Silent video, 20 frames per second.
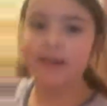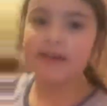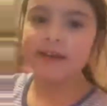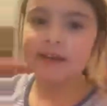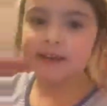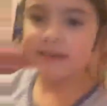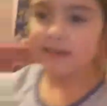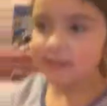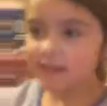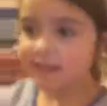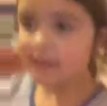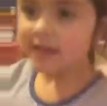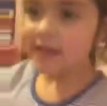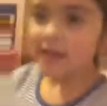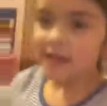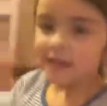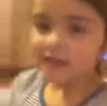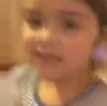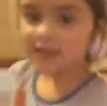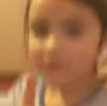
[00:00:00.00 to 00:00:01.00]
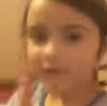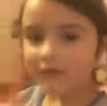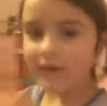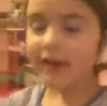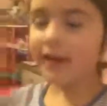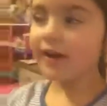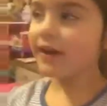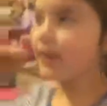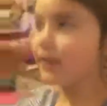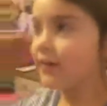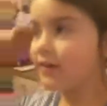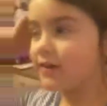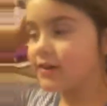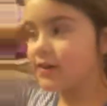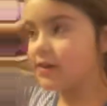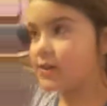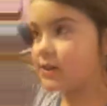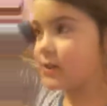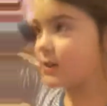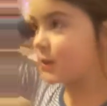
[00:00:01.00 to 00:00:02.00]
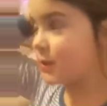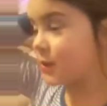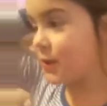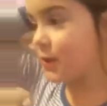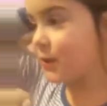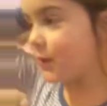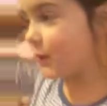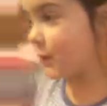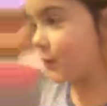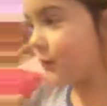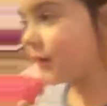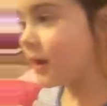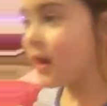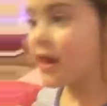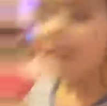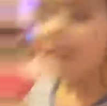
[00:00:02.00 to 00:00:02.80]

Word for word: and get this video to